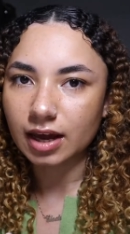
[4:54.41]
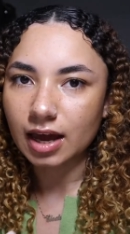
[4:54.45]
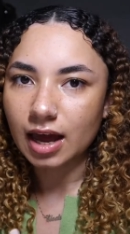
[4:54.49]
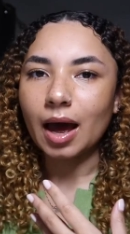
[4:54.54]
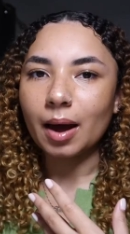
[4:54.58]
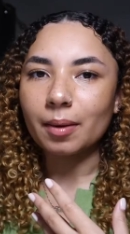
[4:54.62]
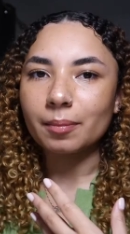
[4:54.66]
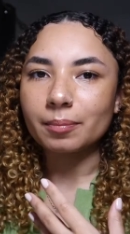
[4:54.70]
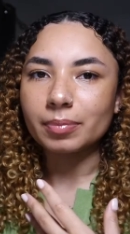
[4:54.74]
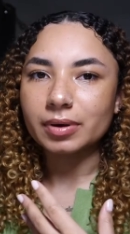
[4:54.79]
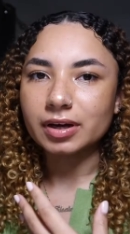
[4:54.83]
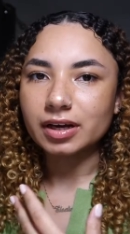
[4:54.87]

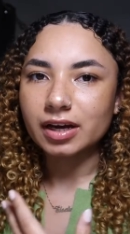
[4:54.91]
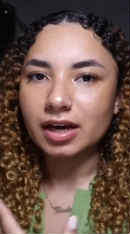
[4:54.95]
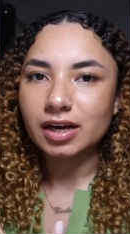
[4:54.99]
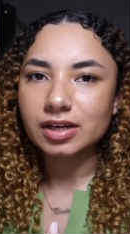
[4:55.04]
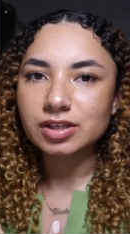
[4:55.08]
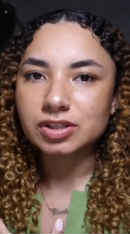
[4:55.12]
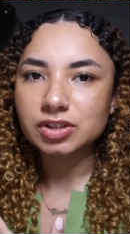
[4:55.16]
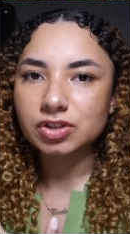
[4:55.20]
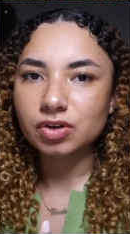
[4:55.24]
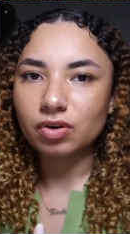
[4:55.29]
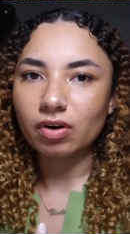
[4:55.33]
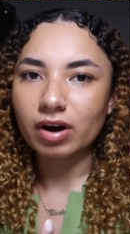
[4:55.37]
And
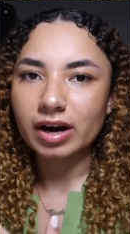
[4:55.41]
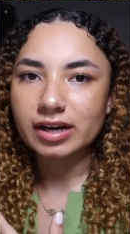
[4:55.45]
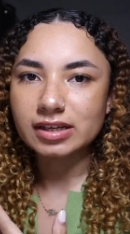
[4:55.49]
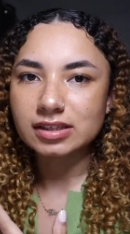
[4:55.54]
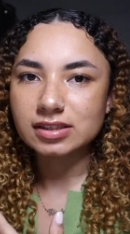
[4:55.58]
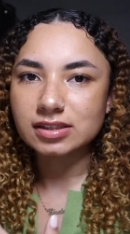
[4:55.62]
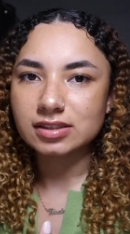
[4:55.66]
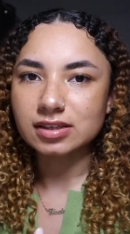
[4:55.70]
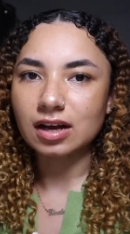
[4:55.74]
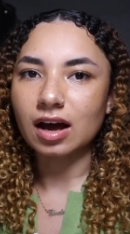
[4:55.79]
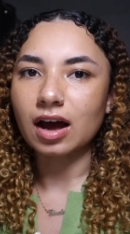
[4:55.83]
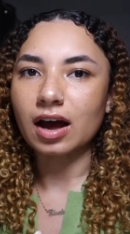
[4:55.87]
because
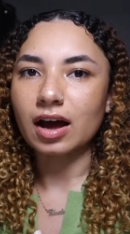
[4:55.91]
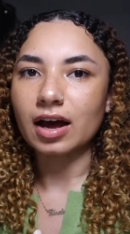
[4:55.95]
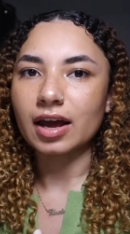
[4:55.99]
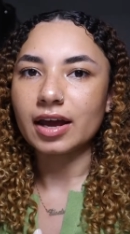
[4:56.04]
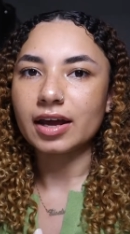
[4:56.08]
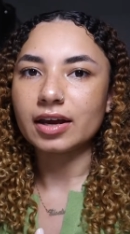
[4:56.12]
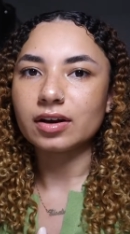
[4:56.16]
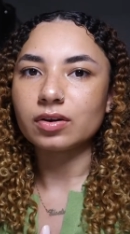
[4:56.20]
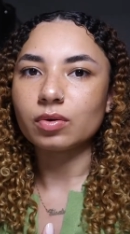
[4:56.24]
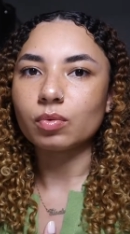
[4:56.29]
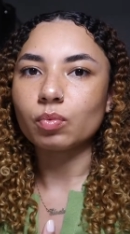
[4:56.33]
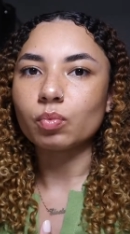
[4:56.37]
Christ
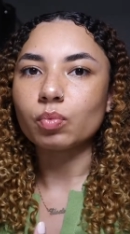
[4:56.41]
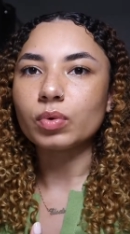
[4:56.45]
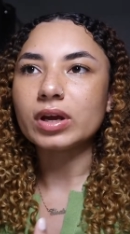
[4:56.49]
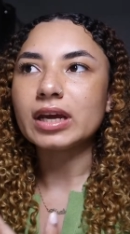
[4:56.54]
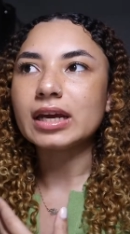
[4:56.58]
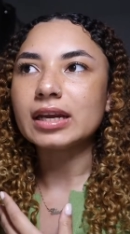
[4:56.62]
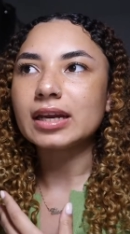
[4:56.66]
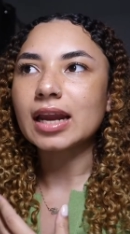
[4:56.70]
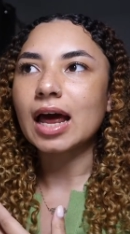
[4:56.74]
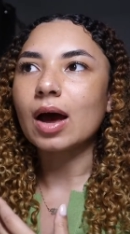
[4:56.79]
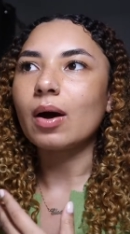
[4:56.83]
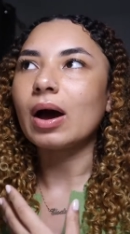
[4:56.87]
died,
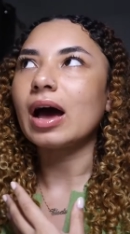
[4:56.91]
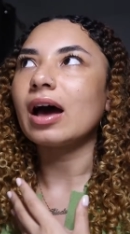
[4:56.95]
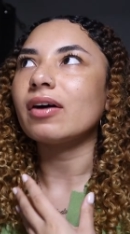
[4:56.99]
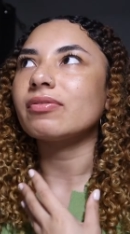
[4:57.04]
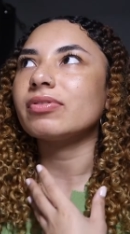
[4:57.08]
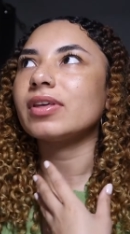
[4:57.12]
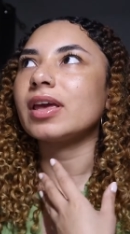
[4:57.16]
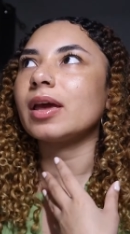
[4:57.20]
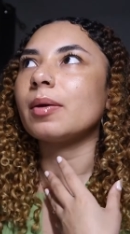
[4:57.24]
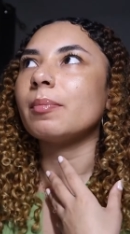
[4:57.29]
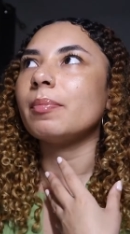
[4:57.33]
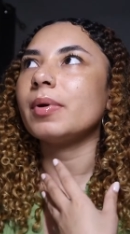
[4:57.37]
we now have
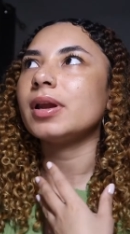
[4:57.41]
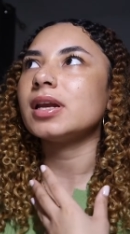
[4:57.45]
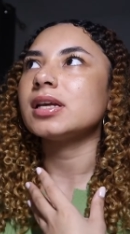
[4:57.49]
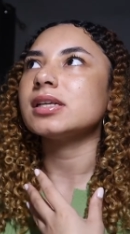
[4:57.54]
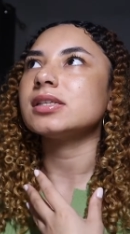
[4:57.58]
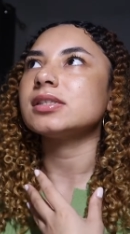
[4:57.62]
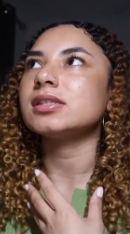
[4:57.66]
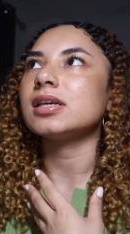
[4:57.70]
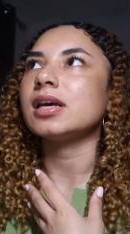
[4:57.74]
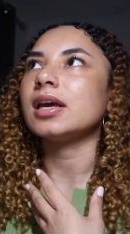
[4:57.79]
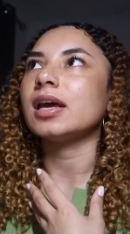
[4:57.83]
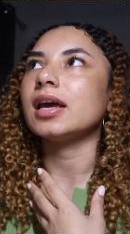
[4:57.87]
the
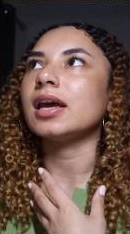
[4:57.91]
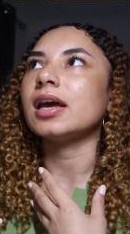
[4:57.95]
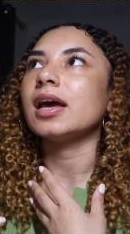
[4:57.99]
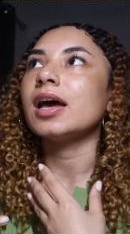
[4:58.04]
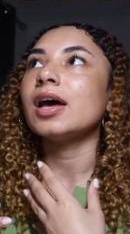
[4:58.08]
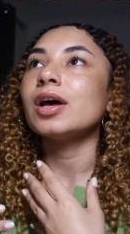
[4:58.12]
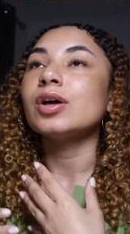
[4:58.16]
ability